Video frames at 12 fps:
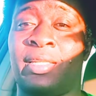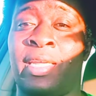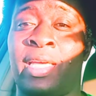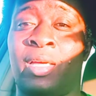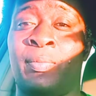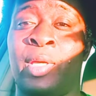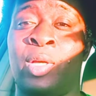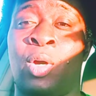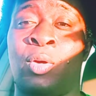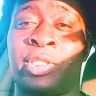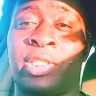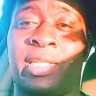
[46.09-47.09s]
they could be
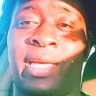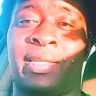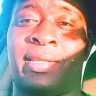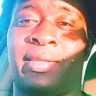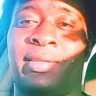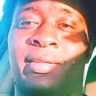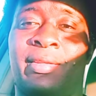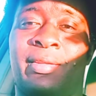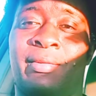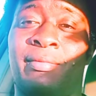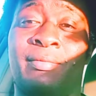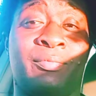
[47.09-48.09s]
gone just like
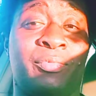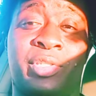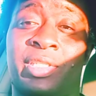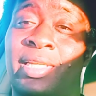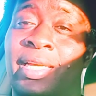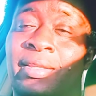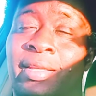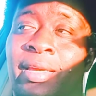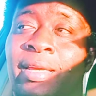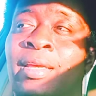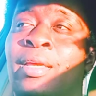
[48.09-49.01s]
that.